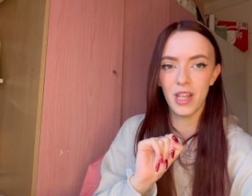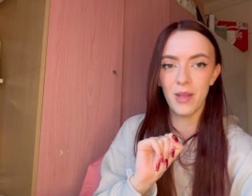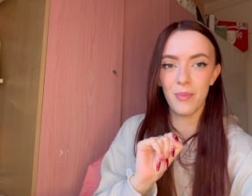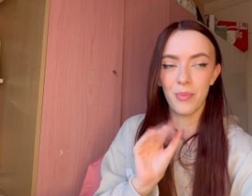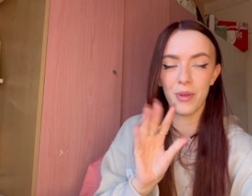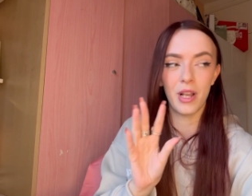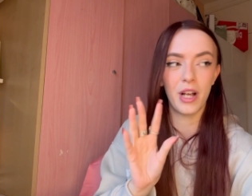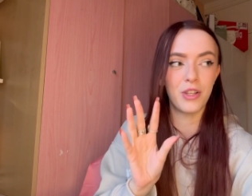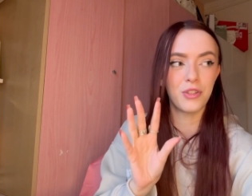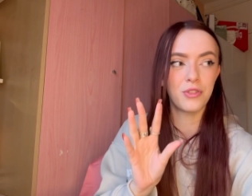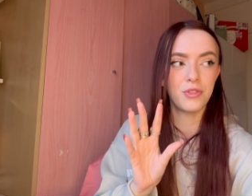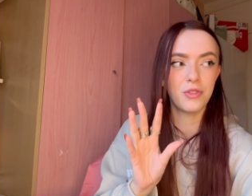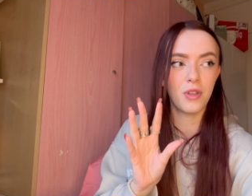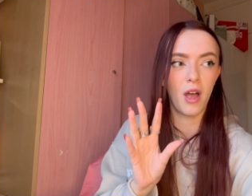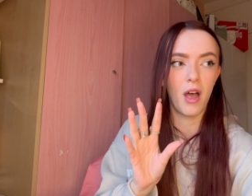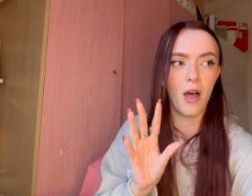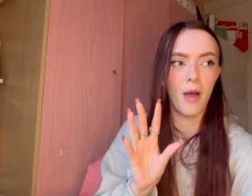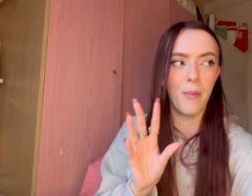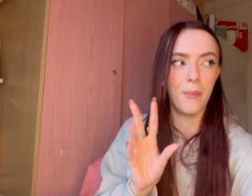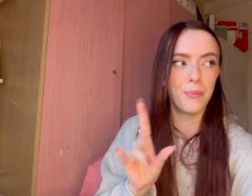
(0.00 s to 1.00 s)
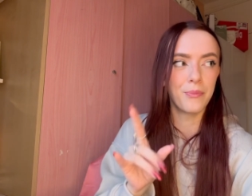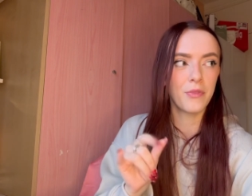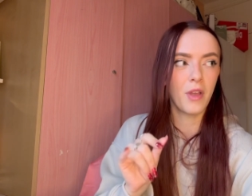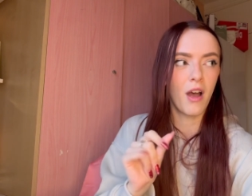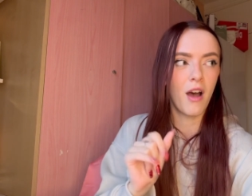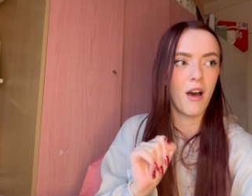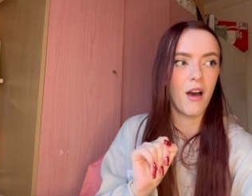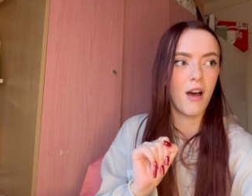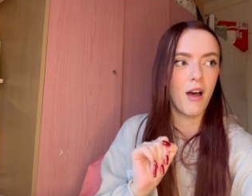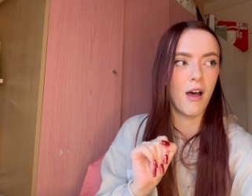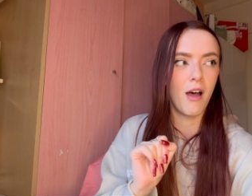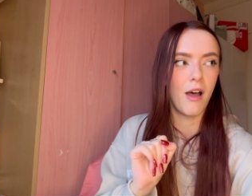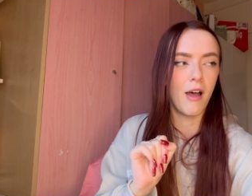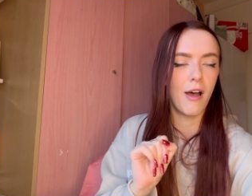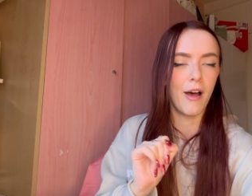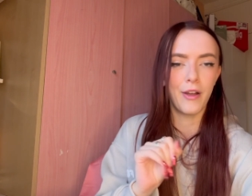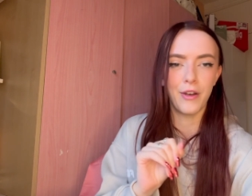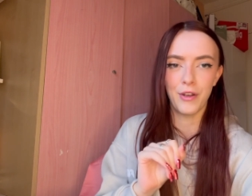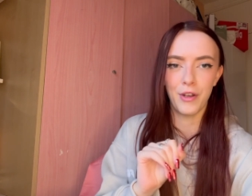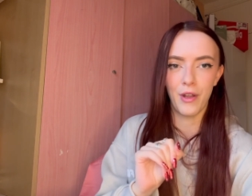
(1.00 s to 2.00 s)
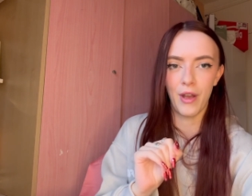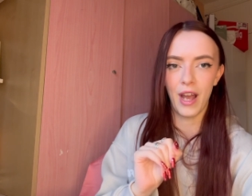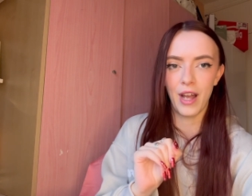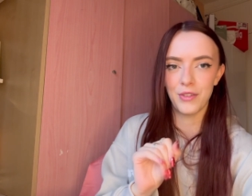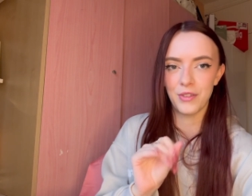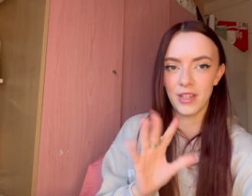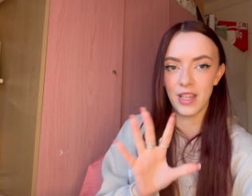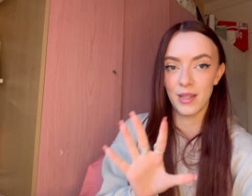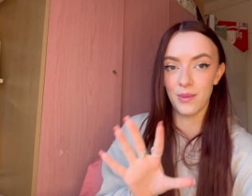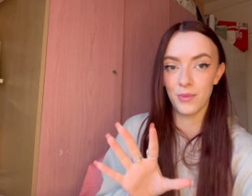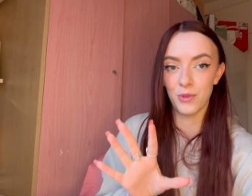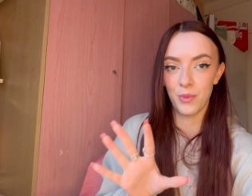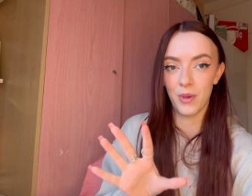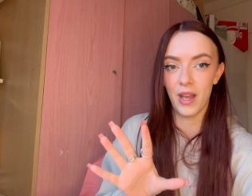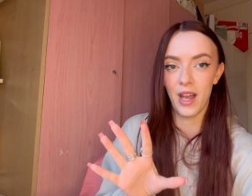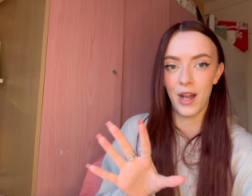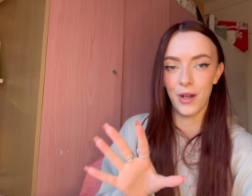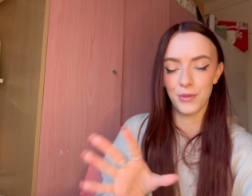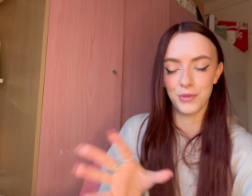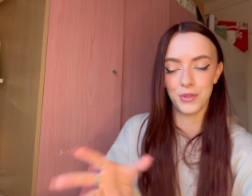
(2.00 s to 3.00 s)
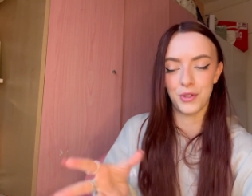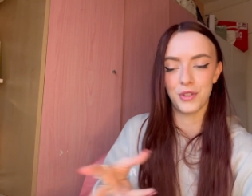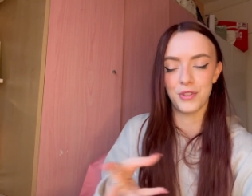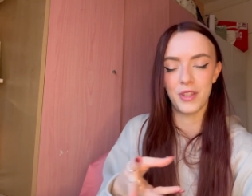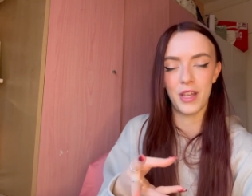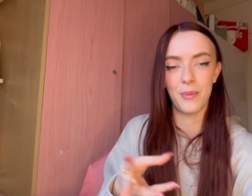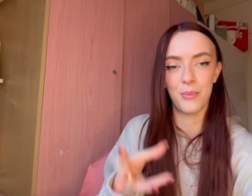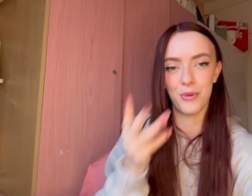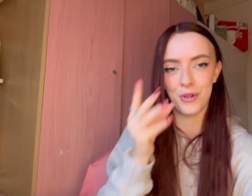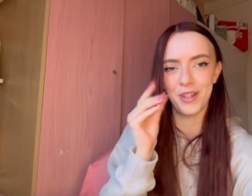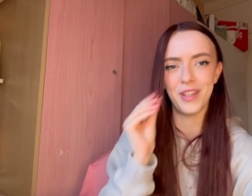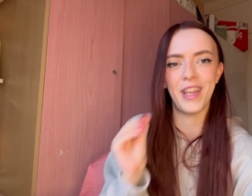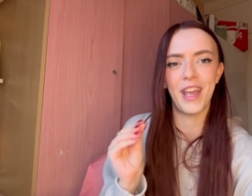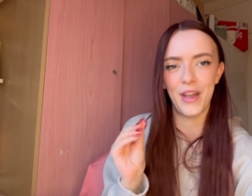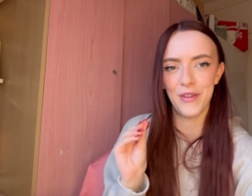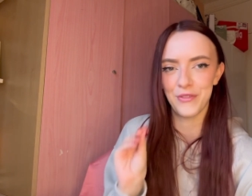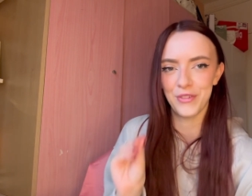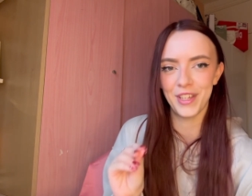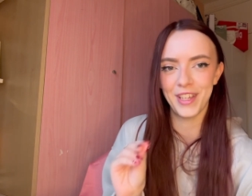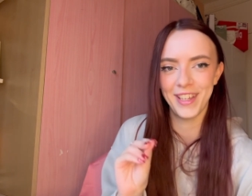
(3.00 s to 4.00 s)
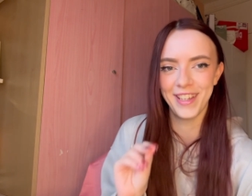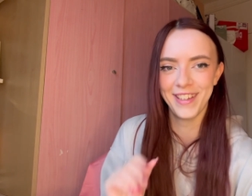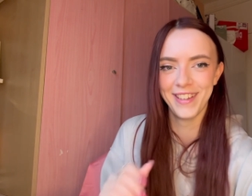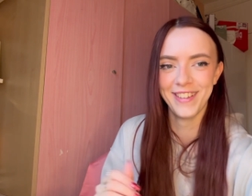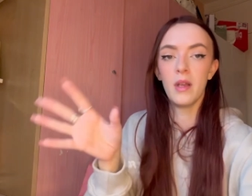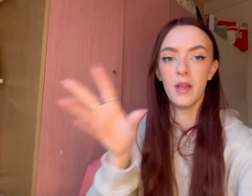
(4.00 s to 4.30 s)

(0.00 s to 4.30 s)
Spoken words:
plus I don't know how to get them to my house because they're pretty heavy.